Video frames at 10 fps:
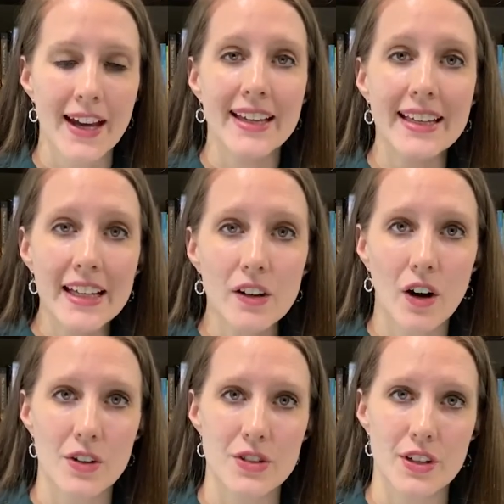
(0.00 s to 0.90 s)
He
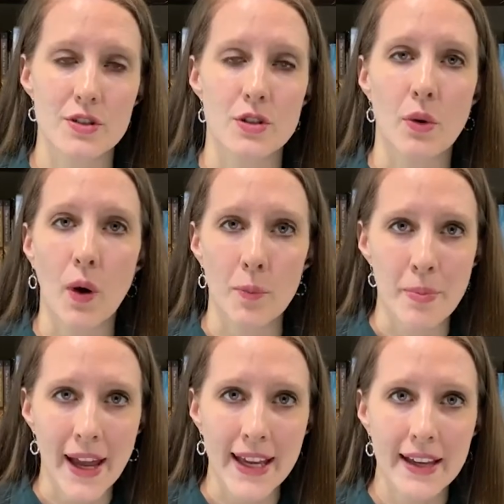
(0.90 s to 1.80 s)
calls us to
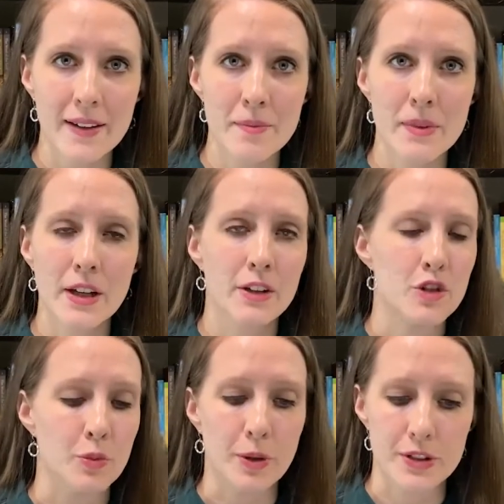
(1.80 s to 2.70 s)
obey Him,
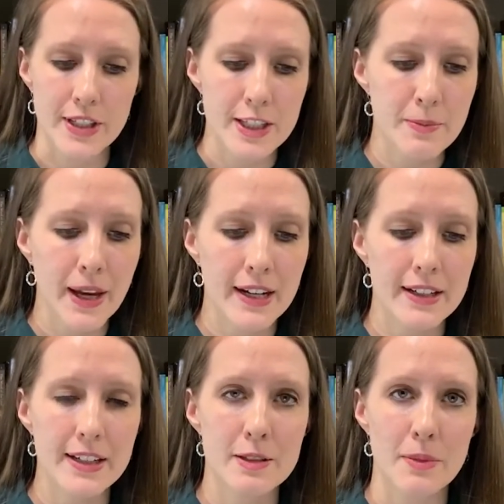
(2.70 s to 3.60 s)
to participate in
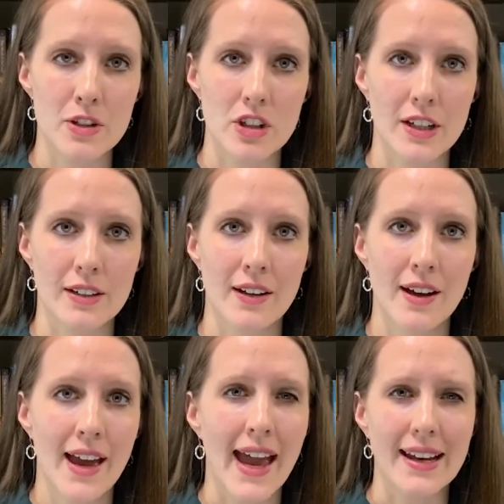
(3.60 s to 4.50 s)
His mission,
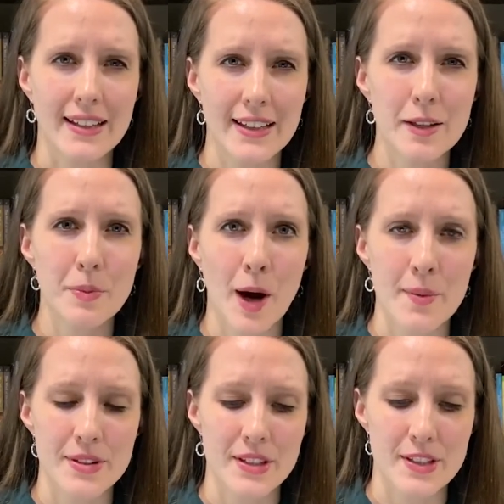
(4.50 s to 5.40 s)
and He
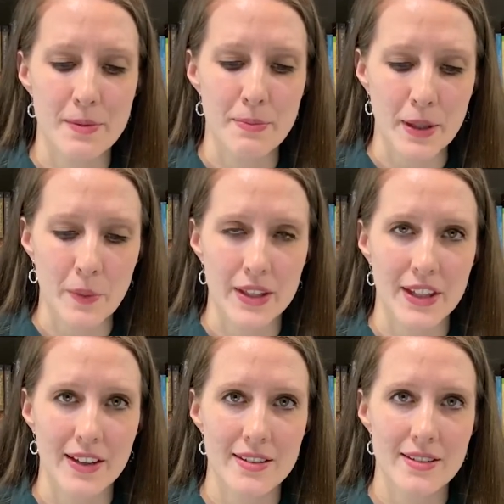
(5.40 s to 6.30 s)
promises to be with
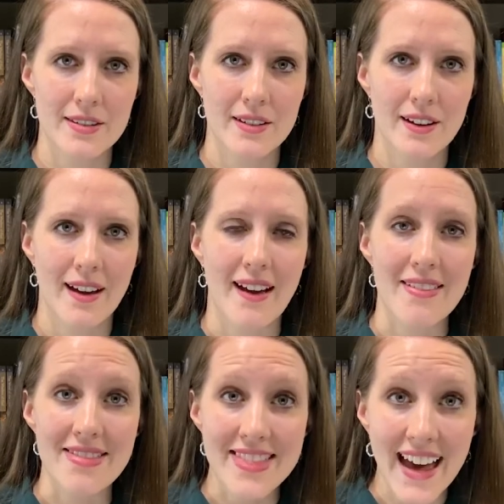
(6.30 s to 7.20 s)
us.
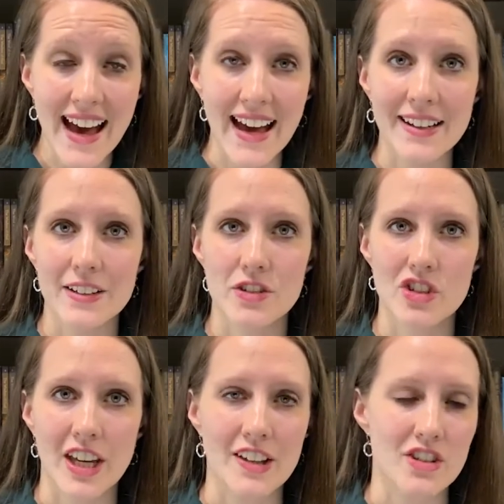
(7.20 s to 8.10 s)
And that
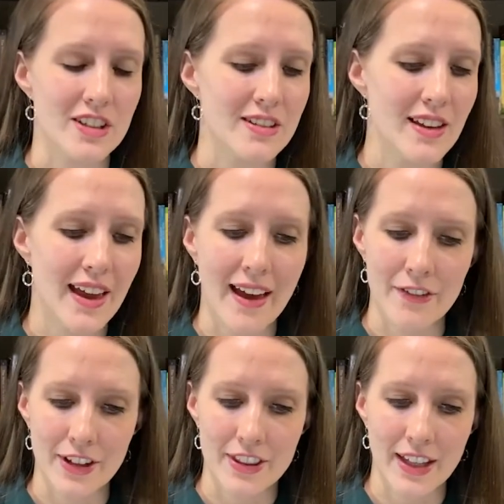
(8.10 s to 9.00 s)
changes
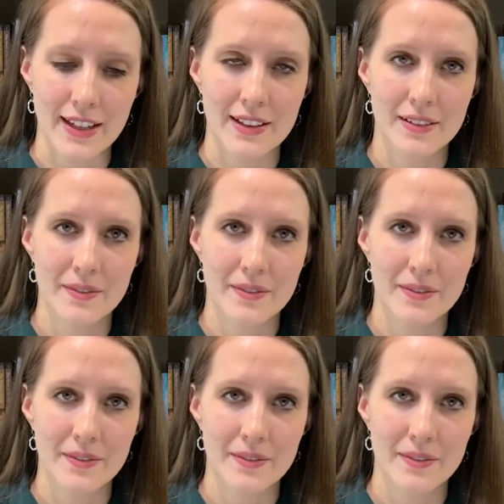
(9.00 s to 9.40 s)
everything.